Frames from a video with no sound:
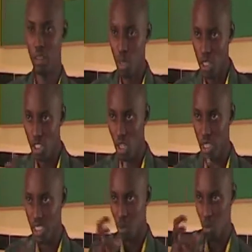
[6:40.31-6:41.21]
The money is
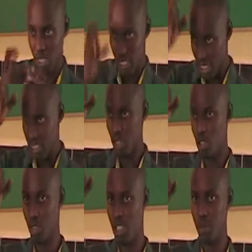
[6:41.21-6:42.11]
always within those
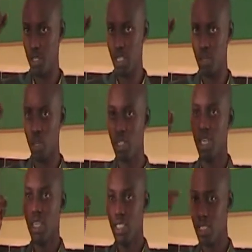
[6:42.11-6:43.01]
20%. But
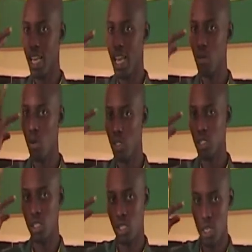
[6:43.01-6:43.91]
this guy
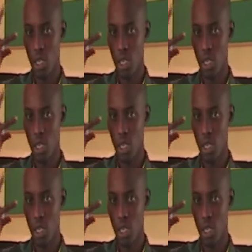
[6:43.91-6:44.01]
was